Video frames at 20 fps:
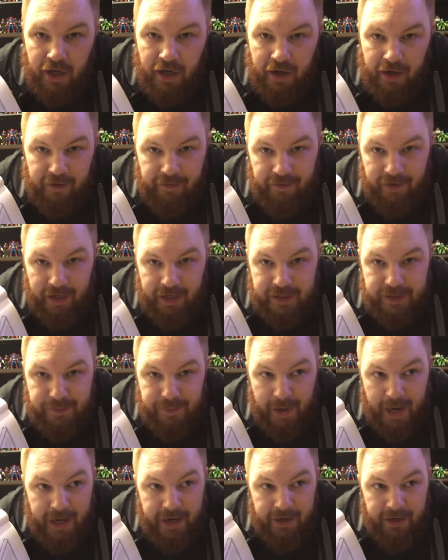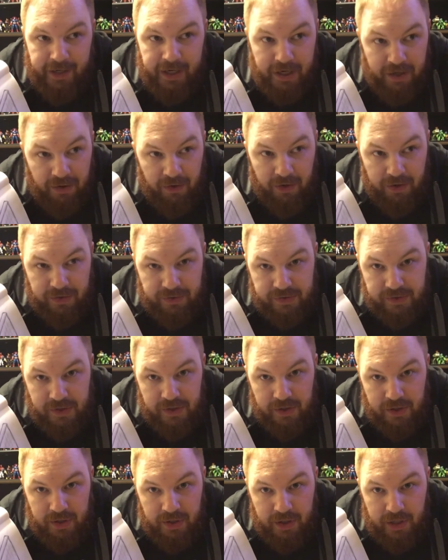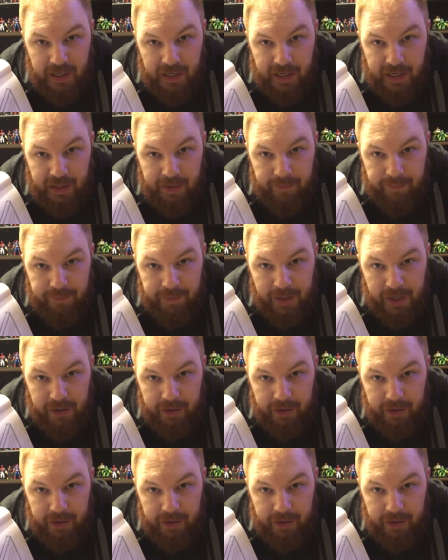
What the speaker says: of spider heroes that